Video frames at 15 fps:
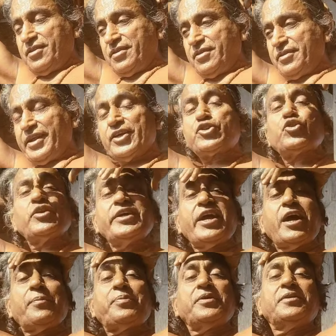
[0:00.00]
naturally
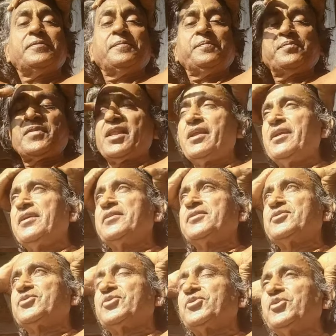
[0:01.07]
happen.
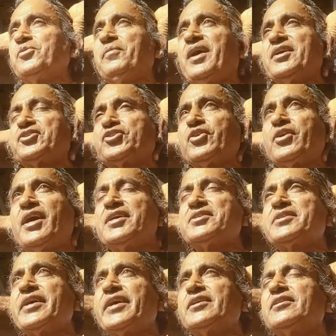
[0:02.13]
So Master
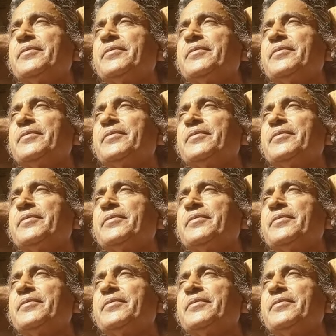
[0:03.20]
Asana, and the